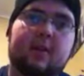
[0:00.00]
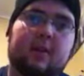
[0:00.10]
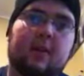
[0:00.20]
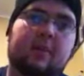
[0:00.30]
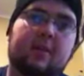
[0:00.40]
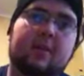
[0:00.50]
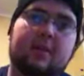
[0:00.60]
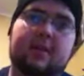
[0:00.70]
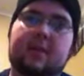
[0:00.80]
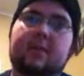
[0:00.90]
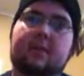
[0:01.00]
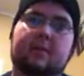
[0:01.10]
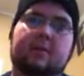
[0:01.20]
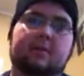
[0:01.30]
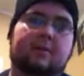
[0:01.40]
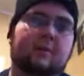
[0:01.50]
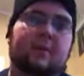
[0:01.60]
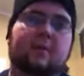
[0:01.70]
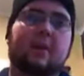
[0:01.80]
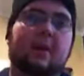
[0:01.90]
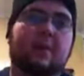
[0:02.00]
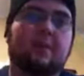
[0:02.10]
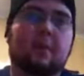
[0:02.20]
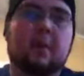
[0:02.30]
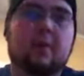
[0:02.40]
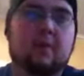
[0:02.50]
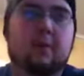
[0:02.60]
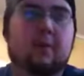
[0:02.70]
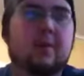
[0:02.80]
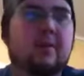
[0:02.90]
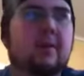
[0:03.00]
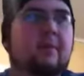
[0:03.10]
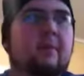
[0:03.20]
RPGs that, you find everywhere, like Final Fantasy.